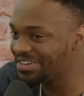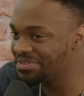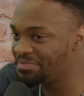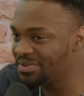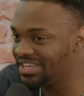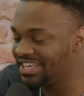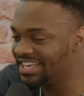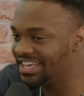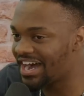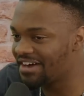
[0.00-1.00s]
it could be.
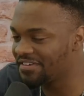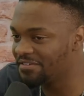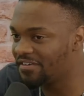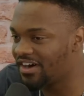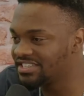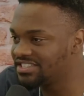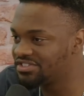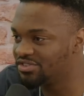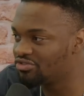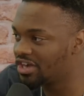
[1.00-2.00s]
I think for us, it's
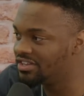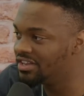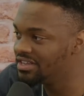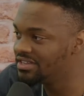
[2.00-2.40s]
the run.